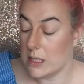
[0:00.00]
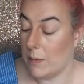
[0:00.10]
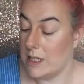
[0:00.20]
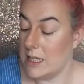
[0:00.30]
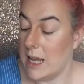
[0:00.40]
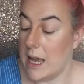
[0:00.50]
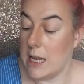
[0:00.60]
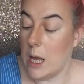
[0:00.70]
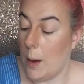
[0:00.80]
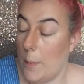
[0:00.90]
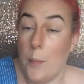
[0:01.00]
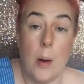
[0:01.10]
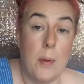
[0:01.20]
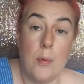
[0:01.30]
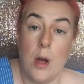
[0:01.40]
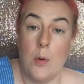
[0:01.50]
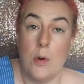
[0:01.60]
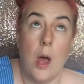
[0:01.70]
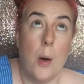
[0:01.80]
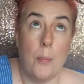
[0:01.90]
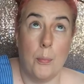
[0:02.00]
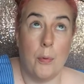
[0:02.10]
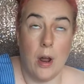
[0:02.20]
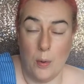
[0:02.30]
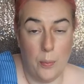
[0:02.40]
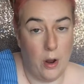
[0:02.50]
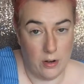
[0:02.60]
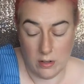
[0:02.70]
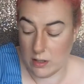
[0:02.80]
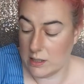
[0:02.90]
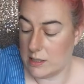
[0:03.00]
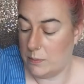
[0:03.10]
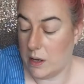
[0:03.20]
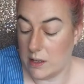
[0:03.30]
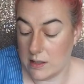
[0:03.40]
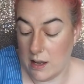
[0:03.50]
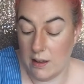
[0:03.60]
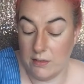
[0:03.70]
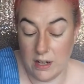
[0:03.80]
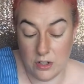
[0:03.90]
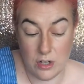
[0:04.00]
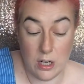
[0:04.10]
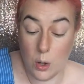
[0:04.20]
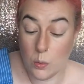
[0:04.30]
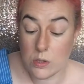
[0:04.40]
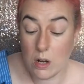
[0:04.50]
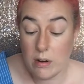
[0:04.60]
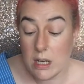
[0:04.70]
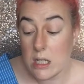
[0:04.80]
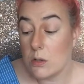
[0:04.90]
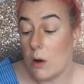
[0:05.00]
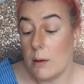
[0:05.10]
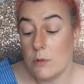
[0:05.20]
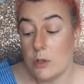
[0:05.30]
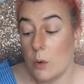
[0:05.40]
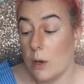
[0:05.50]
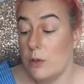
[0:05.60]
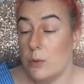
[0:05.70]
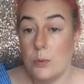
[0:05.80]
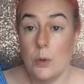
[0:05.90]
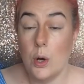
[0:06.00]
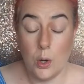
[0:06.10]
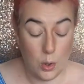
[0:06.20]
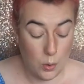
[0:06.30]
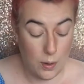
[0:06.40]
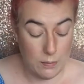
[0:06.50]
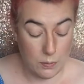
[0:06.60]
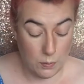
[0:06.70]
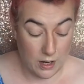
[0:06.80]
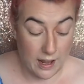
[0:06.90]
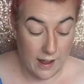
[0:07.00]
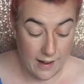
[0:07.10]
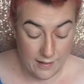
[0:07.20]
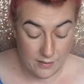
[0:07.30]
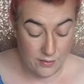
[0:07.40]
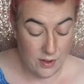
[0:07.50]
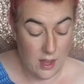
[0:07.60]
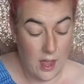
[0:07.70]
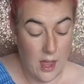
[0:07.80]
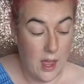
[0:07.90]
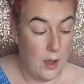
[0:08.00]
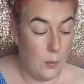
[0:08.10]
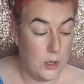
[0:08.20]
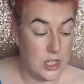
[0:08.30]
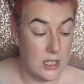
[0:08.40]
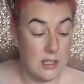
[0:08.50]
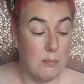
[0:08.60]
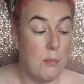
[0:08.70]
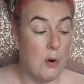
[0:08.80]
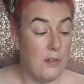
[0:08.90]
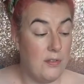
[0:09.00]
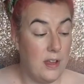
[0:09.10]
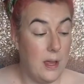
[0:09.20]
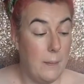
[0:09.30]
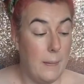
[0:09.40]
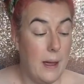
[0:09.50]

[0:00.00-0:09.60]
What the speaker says: Now I didn't get any Bobbi Brown brow products because I have literally loads already, so I'm just going to go in with one I have, which is the Morphe.